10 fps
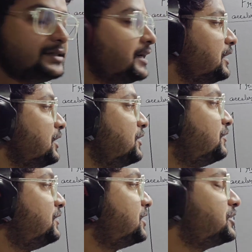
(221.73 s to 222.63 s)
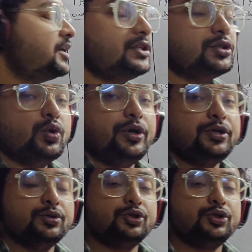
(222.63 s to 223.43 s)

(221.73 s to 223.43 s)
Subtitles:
theta, friction is going to